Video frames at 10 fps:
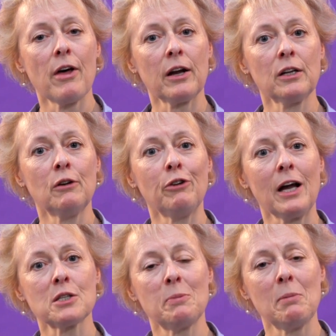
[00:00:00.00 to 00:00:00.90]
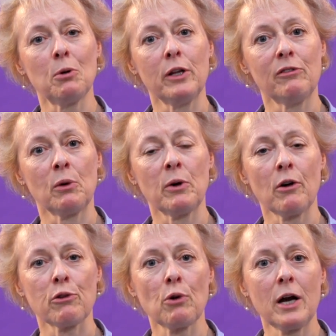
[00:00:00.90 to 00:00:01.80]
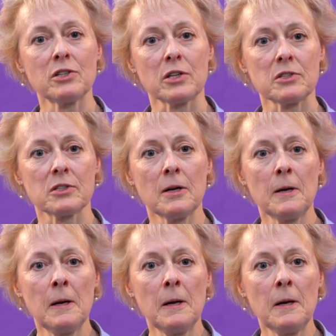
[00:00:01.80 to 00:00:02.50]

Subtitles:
that can affect people living with arthritis.